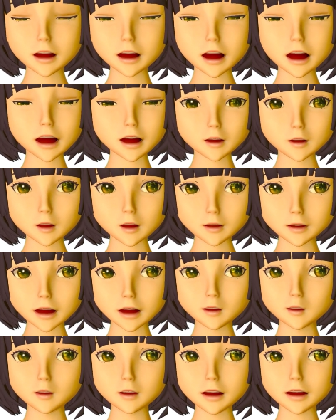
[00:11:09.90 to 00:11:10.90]

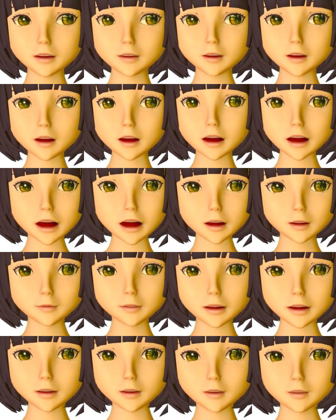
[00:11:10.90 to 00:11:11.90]
ichiban oishii
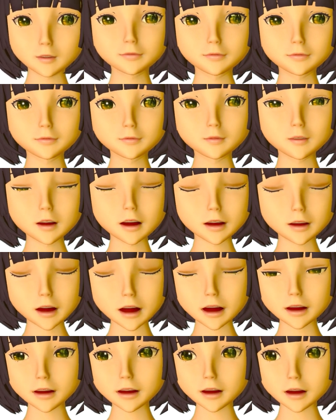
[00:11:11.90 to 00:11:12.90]
ramen.
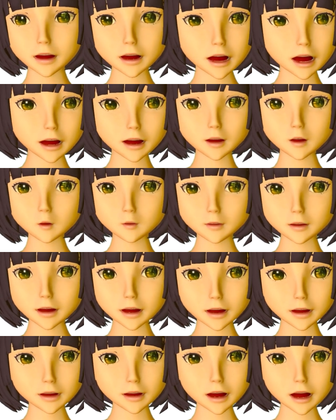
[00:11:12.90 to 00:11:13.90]
That's less
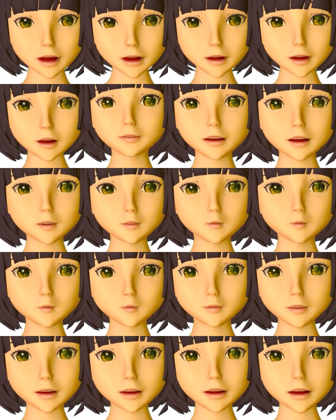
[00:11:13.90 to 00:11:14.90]
commonly said, but it could
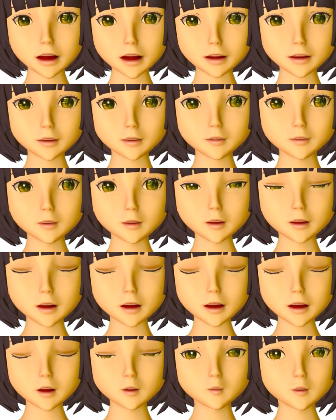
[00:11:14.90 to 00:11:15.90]
be said.
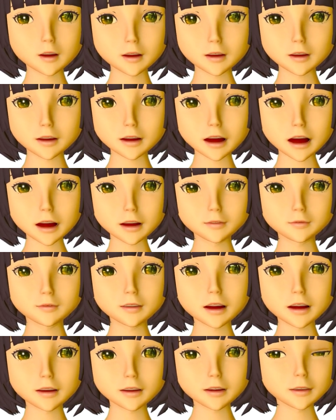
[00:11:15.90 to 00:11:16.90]
And what that
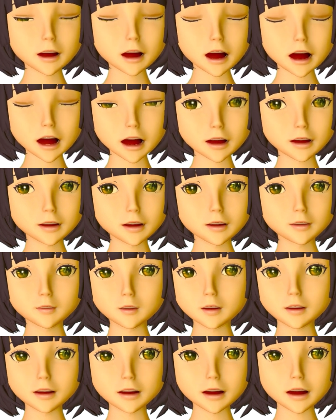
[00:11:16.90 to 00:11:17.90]
means is the
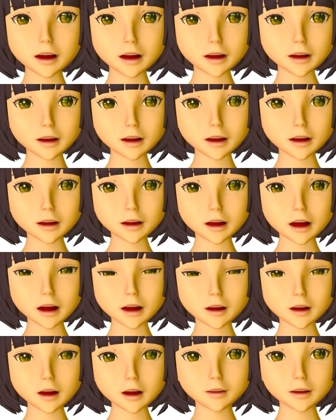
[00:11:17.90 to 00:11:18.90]
most delicious
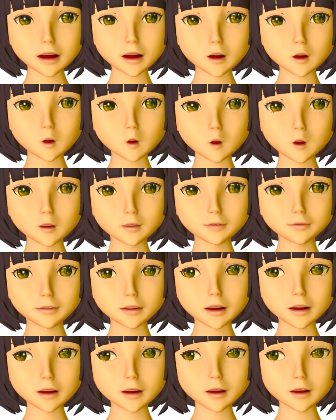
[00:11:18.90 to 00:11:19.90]
ramen of
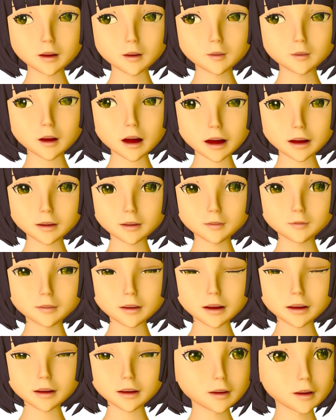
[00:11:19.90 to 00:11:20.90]
the world.
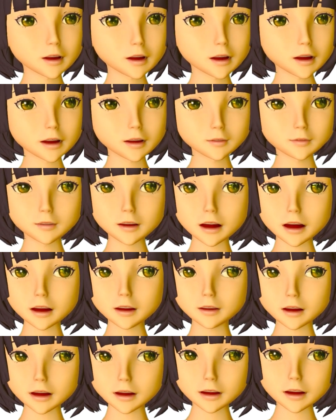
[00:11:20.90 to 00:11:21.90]
But the point to
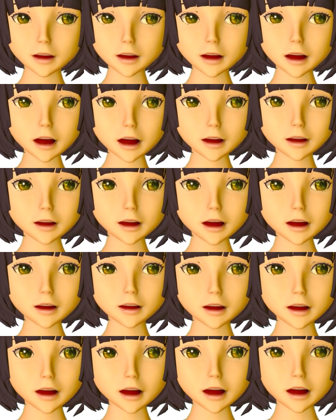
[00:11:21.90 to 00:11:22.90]
understand
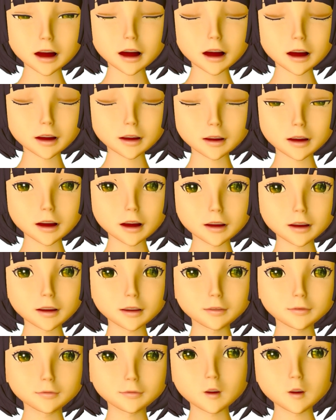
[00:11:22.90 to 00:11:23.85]
here is that